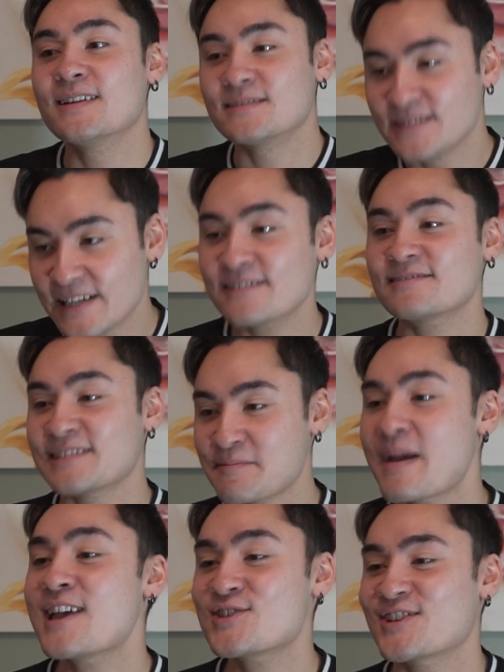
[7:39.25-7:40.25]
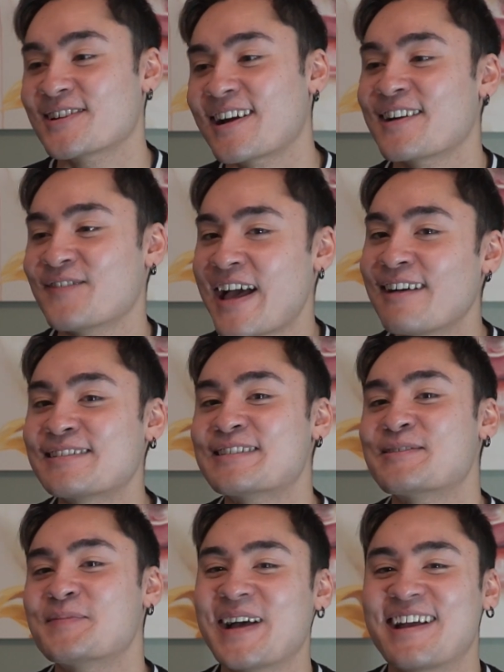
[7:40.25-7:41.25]
literally measure our
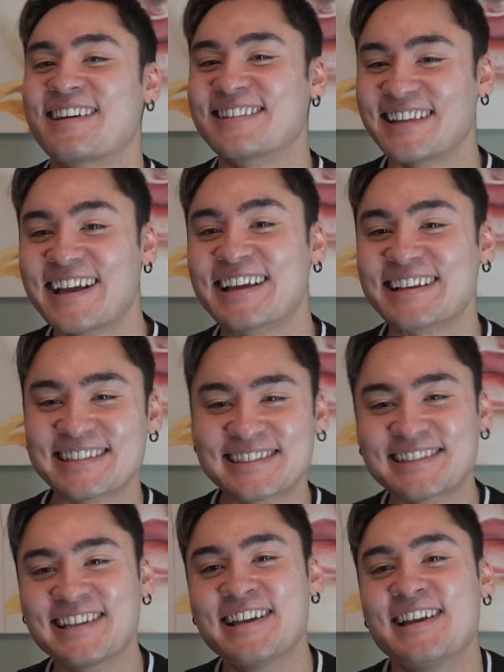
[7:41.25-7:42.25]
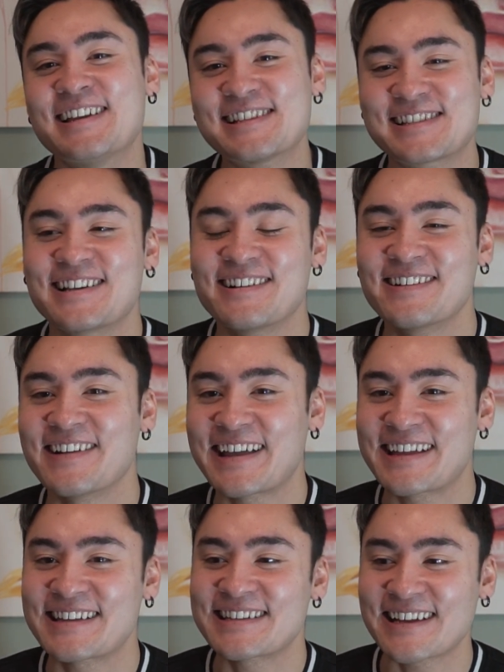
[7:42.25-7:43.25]
value by our likes.
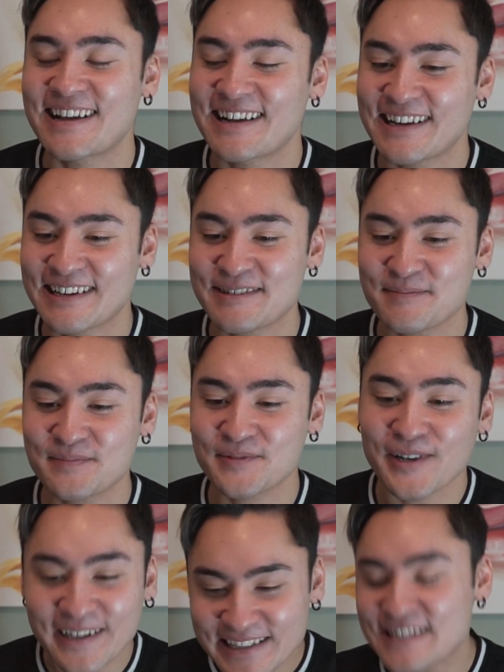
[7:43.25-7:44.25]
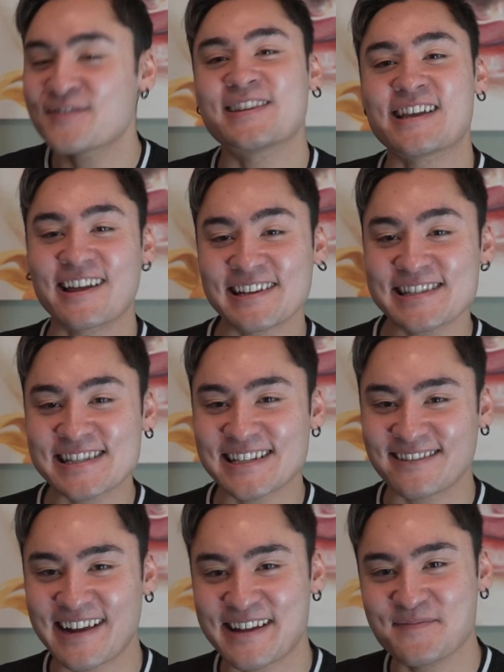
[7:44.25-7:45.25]
And our productivity on
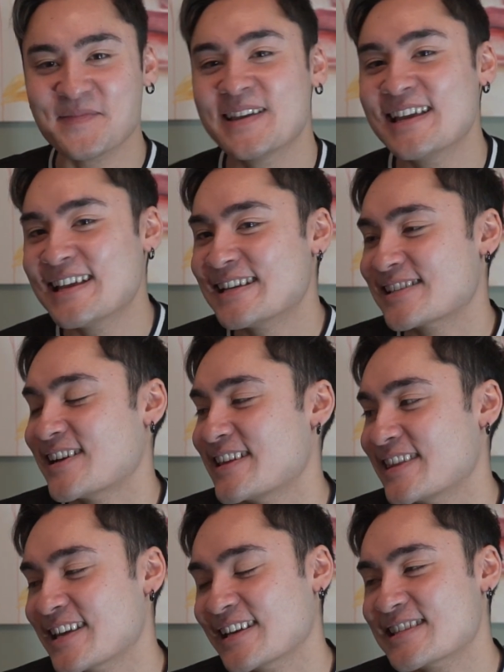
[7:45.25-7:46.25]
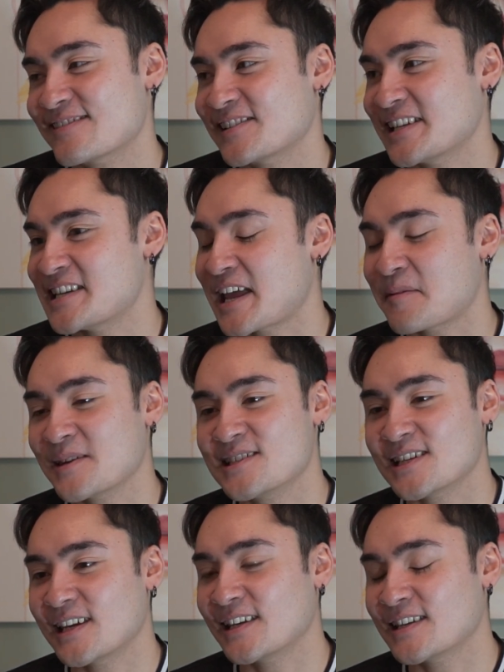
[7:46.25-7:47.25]
Instagram. So I think it's really
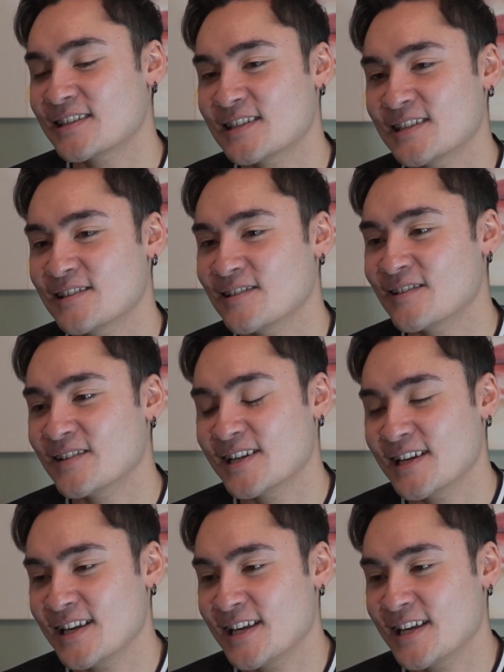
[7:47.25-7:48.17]
damaging to